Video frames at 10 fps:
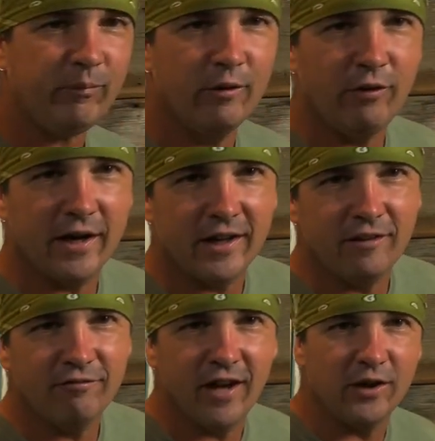If I
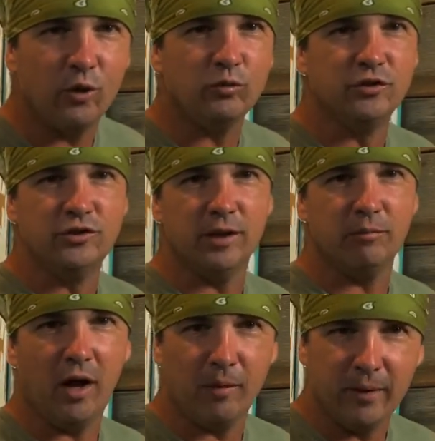can't find those
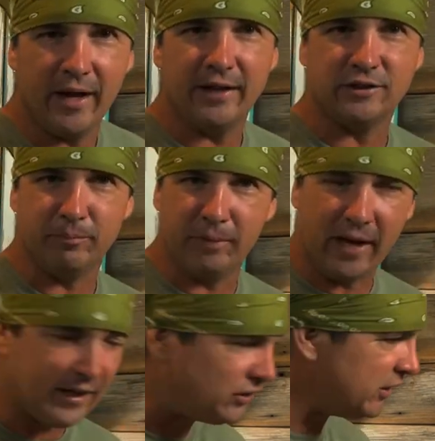Ziploc bags to
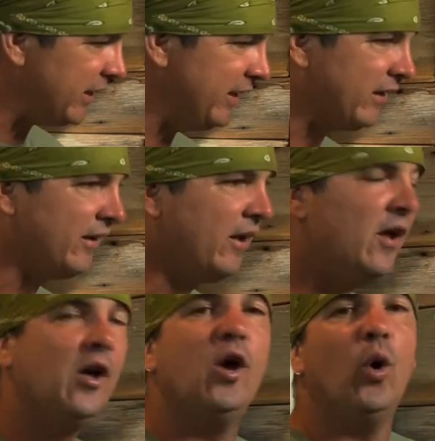package it in,
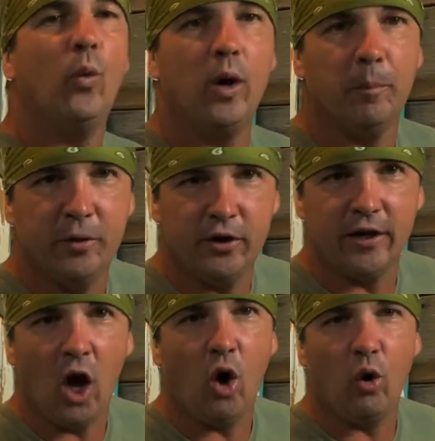we'll put it
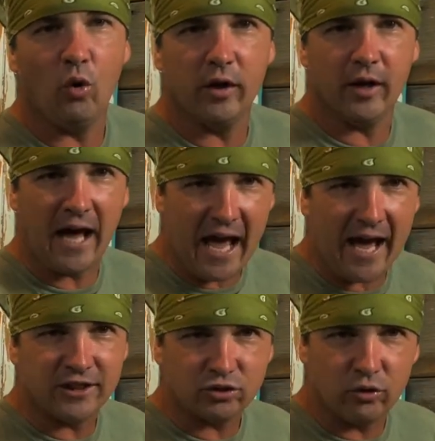all in an
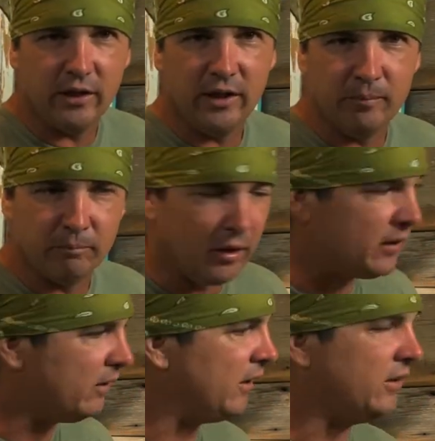ice cream
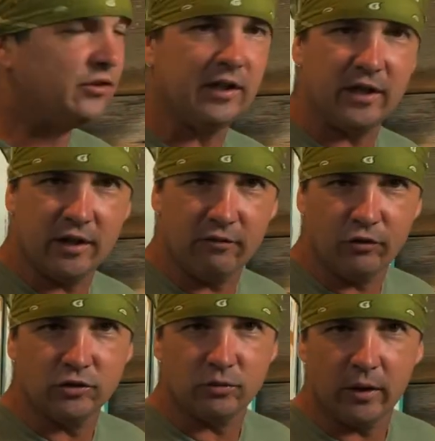bucket and stick it in the
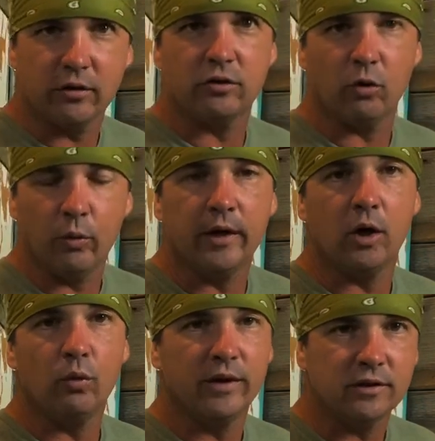refrigerator till we can
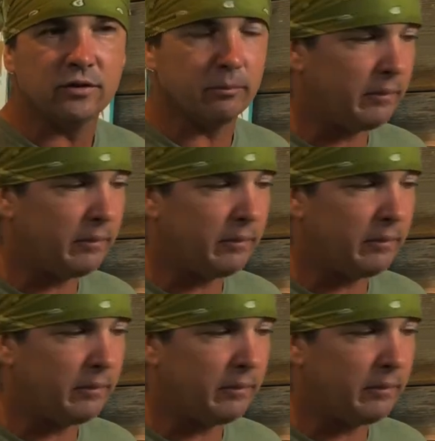go get some